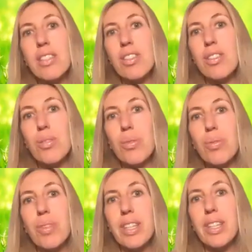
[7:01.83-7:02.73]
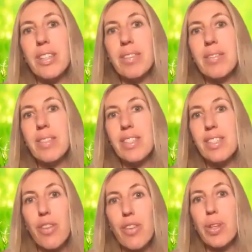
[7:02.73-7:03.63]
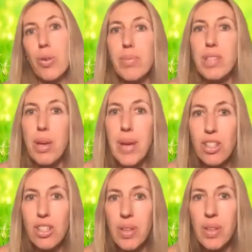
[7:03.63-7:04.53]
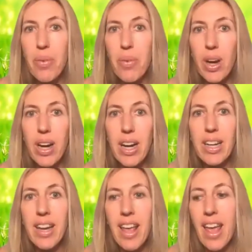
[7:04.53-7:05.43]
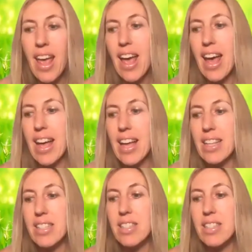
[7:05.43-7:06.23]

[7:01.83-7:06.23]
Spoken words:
do the stuff with Crypto Angel Network, and